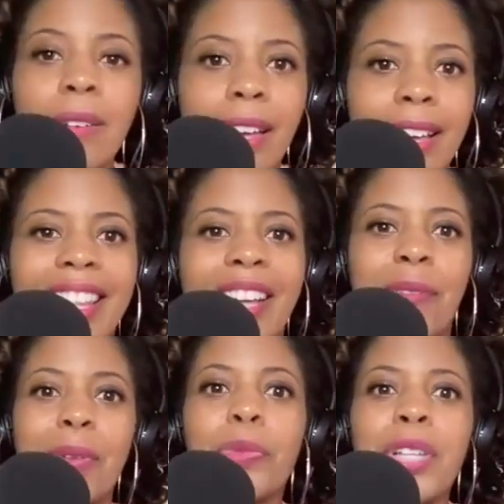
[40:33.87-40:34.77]
Okay. Like
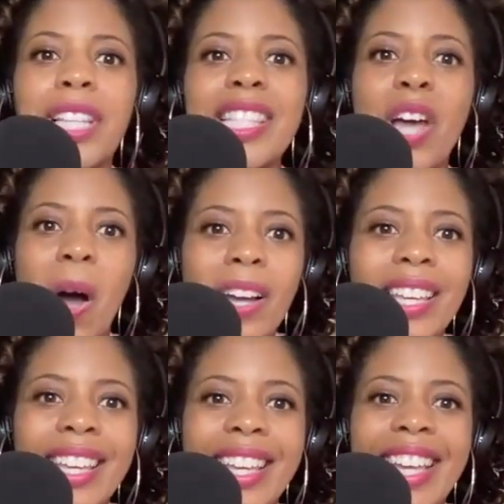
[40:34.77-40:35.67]
we're really
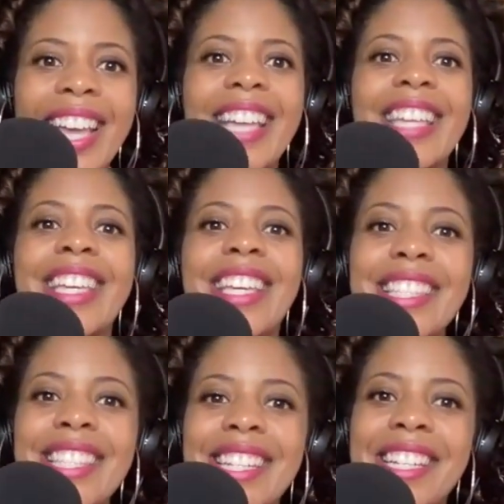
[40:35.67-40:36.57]
talking, get
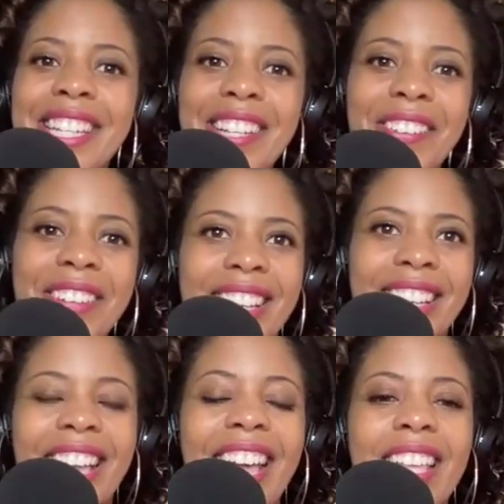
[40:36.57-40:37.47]
into the nitty
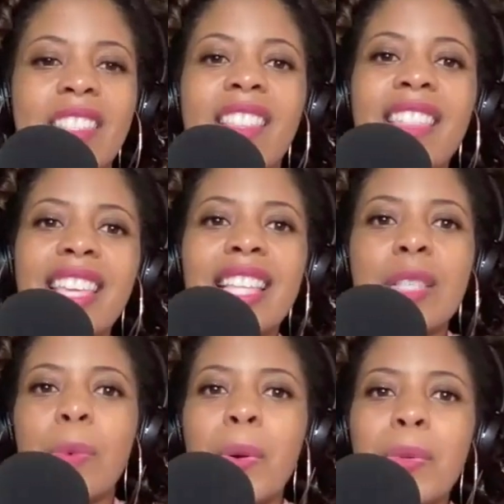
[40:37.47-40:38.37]
gritty so that
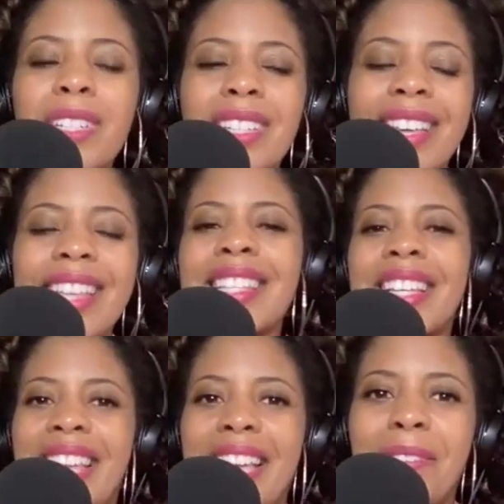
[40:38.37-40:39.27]
things won't
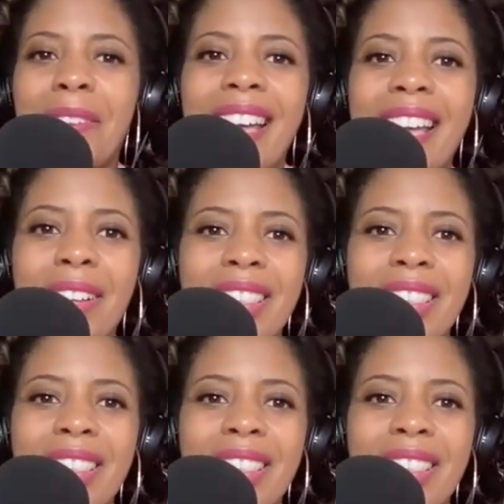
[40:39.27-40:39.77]
escalate, right?